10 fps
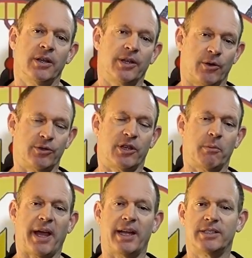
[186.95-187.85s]
the goods and the
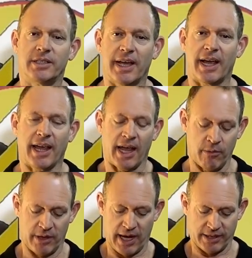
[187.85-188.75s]
bads in that gang
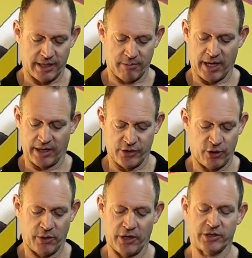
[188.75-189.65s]
without getting too
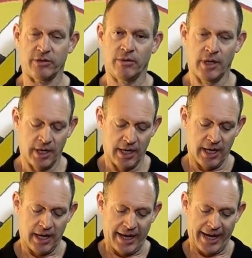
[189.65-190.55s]
personal.
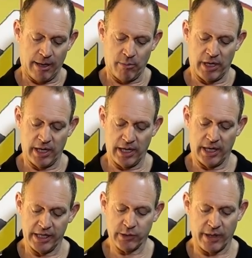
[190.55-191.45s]

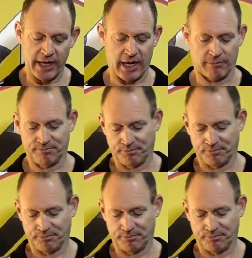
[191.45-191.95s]
This one here.